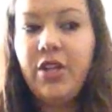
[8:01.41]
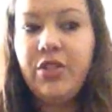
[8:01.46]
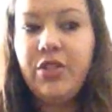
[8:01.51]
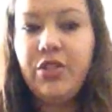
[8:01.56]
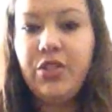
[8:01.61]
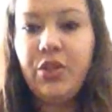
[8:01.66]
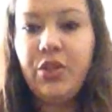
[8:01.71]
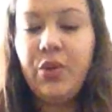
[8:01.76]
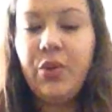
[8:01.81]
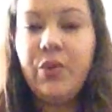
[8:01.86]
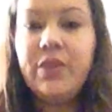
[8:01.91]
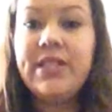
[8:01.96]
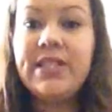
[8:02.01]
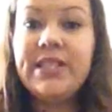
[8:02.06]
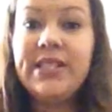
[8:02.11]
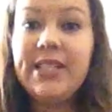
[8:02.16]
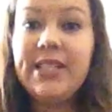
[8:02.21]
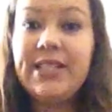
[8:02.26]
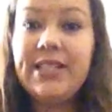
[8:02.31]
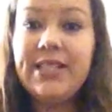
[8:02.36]
do
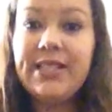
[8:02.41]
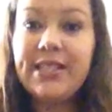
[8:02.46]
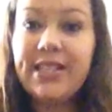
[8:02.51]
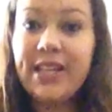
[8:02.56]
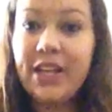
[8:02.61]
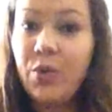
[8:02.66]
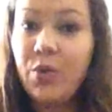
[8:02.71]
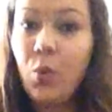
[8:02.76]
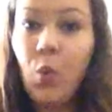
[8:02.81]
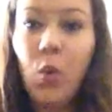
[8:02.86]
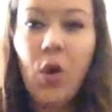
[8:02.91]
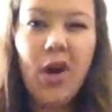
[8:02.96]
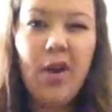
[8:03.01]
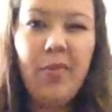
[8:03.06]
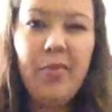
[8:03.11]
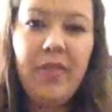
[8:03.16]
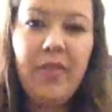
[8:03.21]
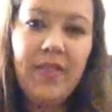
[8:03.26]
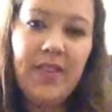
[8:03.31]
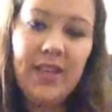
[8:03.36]
skin to skin
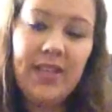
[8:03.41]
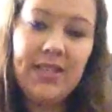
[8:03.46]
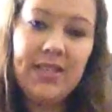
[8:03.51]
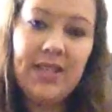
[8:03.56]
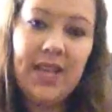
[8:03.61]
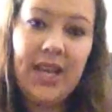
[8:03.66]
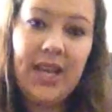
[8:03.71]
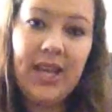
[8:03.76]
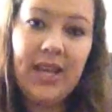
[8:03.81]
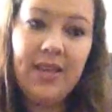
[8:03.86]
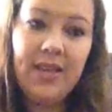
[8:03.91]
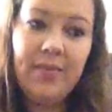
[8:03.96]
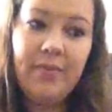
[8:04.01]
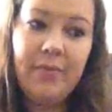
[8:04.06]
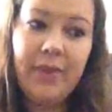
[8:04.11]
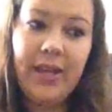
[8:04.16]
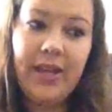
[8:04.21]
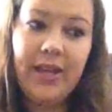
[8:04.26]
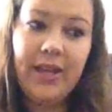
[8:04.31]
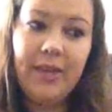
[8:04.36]
warmth than take
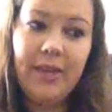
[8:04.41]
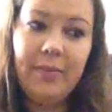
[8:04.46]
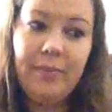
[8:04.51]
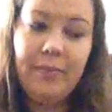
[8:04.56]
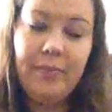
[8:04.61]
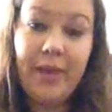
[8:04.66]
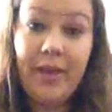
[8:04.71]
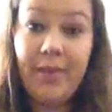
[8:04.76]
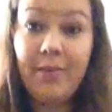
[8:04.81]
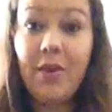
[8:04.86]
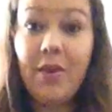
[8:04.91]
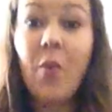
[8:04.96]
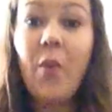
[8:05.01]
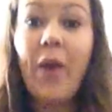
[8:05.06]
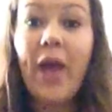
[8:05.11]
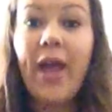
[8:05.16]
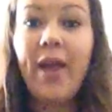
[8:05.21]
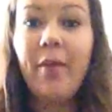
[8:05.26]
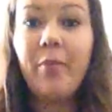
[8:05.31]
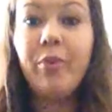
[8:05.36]
my baby
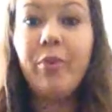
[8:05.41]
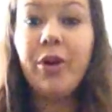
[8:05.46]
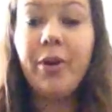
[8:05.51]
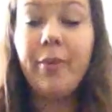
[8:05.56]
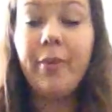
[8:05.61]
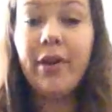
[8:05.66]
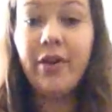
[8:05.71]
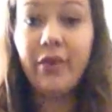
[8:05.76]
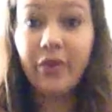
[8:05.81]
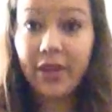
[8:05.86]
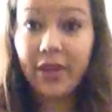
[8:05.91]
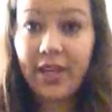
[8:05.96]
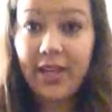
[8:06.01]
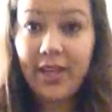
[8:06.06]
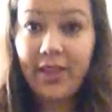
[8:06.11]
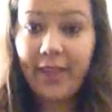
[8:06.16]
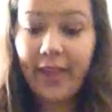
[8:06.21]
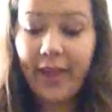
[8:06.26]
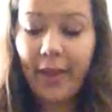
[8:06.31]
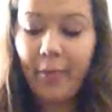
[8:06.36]
away and put him under a
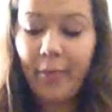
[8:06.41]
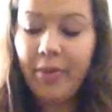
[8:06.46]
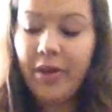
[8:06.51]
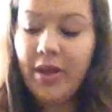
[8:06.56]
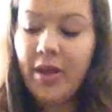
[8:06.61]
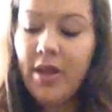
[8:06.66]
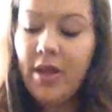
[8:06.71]
heat lamp.